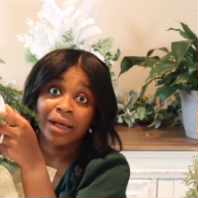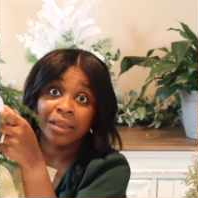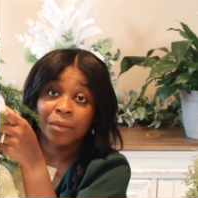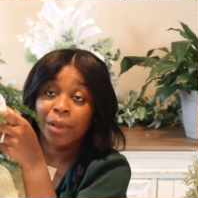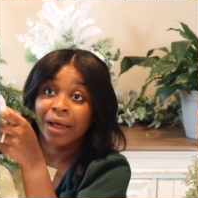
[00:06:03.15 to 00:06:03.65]

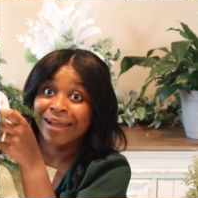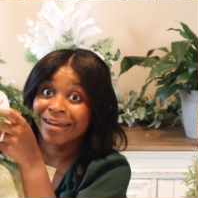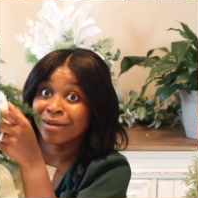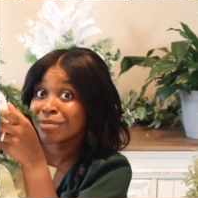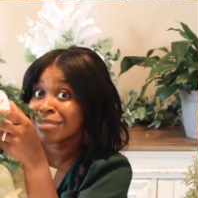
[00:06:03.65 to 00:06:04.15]
Island
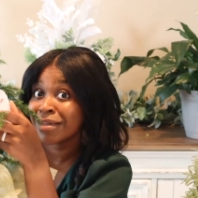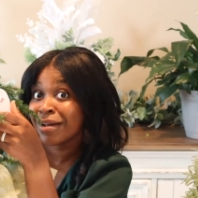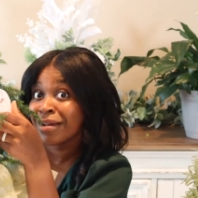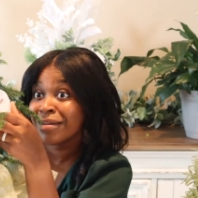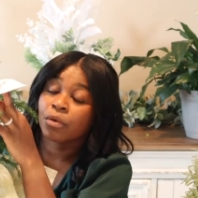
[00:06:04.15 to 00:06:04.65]
Pine
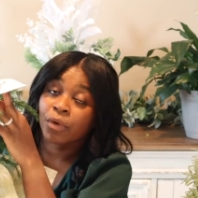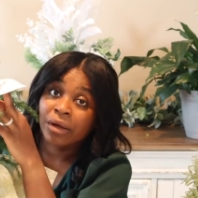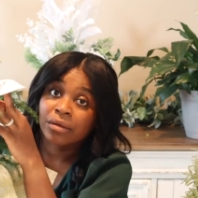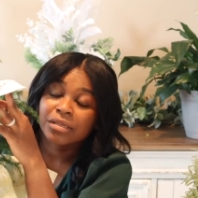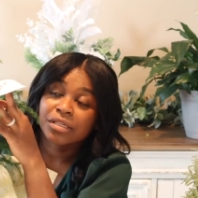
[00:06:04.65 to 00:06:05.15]
outside
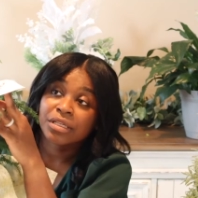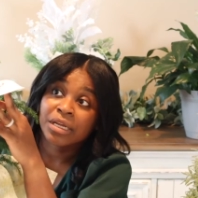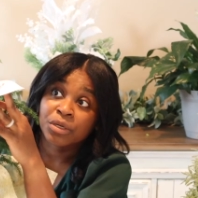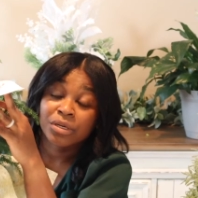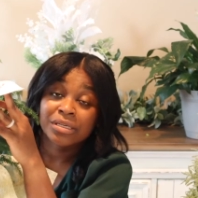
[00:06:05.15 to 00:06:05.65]
around,
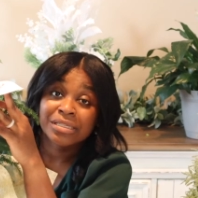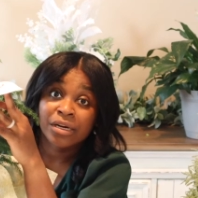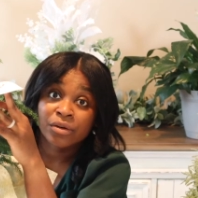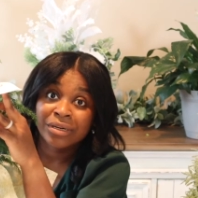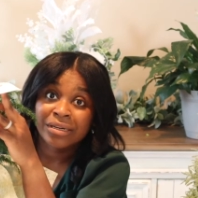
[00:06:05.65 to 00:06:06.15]
and you can
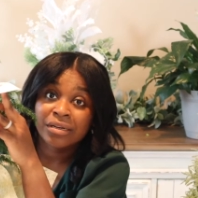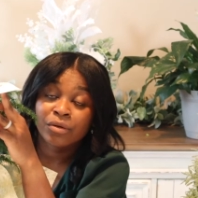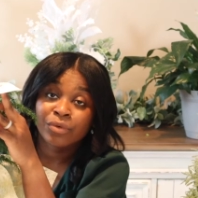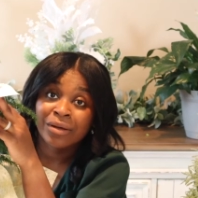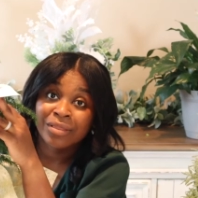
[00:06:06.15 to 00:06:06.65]
decorate it
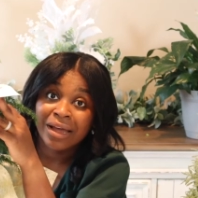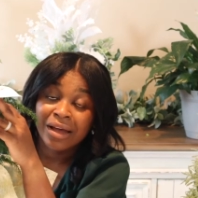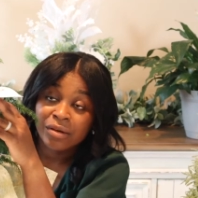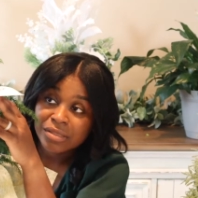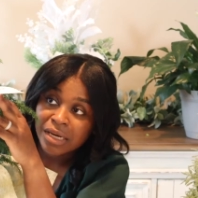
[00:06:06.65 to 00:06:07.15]
around the
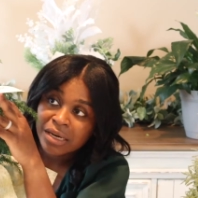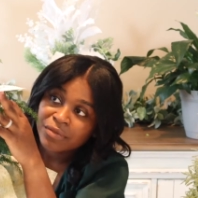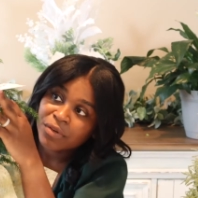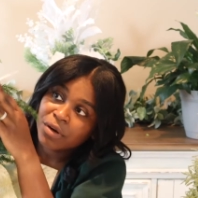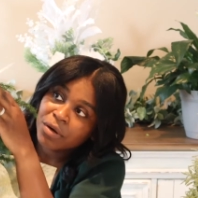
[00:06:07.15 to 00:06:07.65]
outside
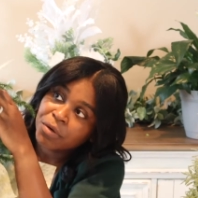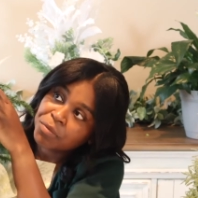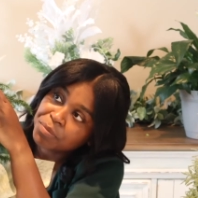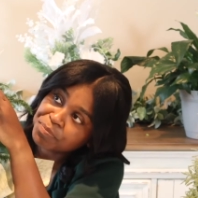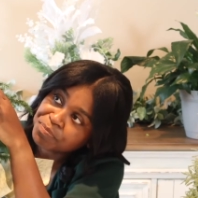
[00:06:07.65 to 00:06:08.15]
of your home.